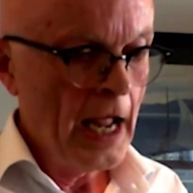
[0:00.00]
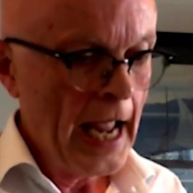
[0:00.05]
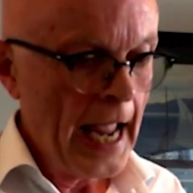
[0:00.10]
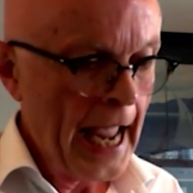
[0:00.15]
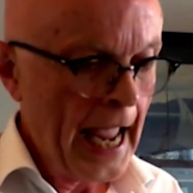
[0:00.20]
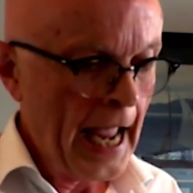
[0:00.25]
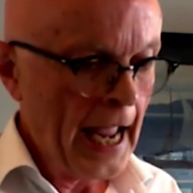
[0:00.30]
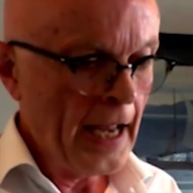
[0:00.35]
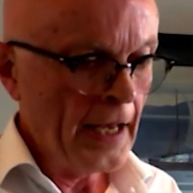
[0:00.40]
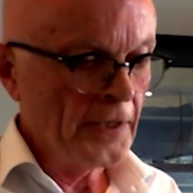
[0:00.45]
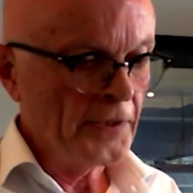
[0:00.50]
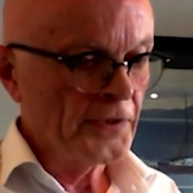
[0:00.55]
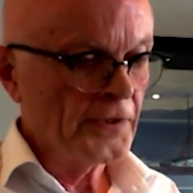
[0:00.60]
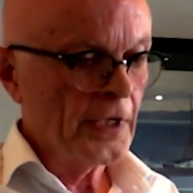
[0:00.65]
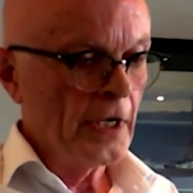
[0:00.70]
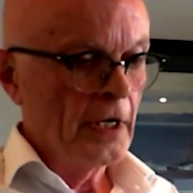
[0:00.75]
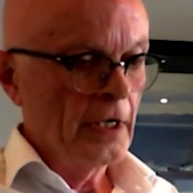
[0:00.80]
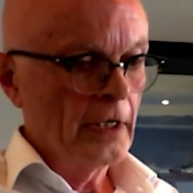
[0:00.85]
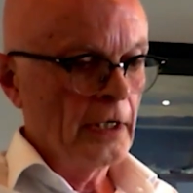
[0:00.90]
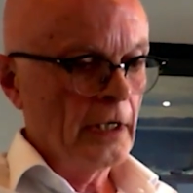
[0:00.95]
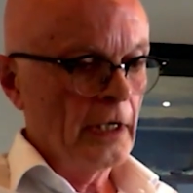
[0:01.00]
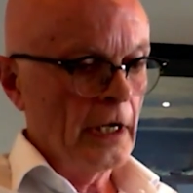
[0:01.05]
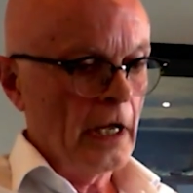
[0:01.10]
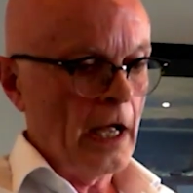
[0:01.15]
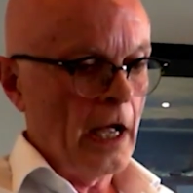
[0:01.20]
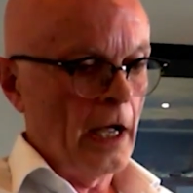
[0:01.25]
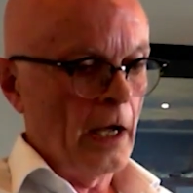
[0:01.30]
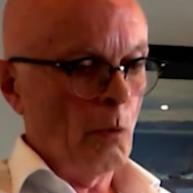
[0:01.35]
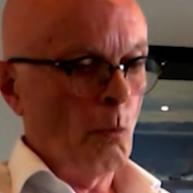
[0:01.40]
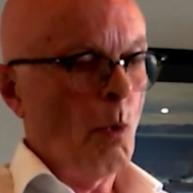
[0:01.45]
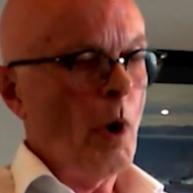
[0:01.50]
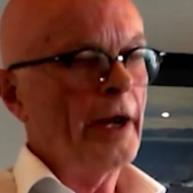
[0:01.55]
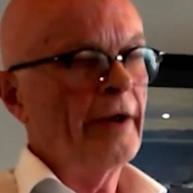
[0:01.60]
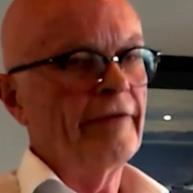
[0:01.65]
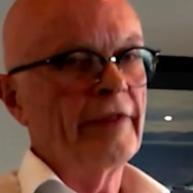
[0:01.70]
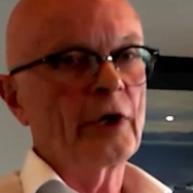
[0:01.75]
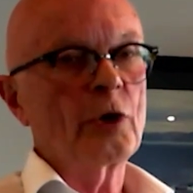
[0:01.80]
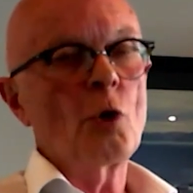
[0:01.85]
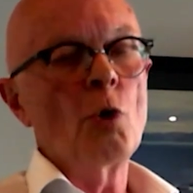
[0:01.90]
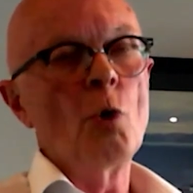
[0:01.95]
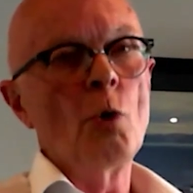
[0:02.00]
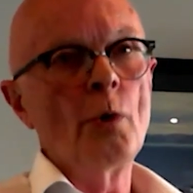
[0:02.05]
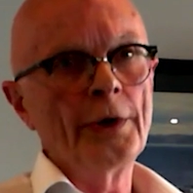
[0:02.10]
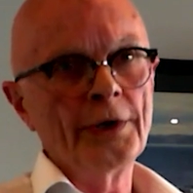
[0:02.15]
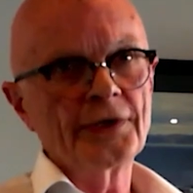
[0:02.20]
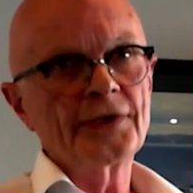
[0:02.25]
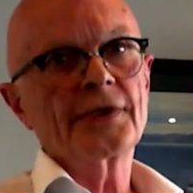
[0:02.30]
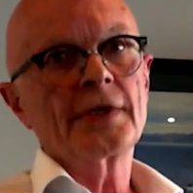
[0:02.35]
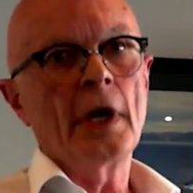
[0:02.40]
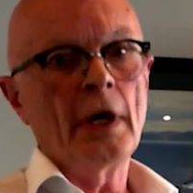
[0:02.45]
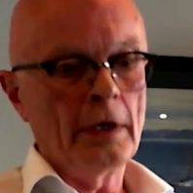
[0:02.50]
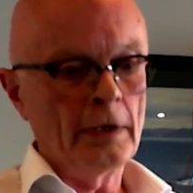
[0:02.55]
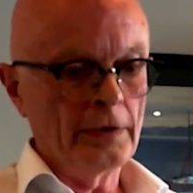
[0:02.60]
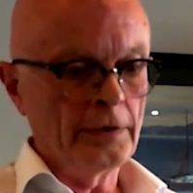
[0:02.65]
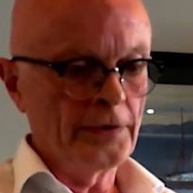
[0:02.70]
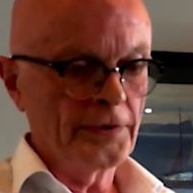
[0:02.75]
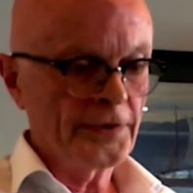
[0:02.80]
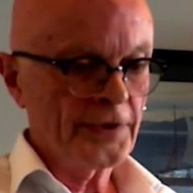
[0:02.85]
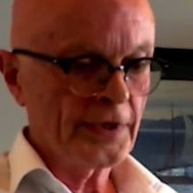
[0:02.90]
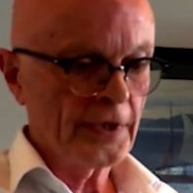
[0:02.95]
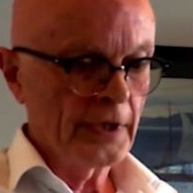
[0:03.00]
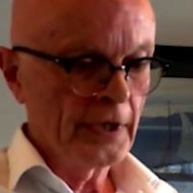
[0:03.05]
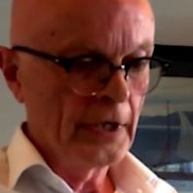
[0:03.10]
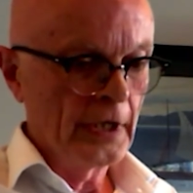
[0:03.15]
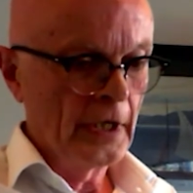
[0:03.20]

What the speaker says: as one of the cornerstones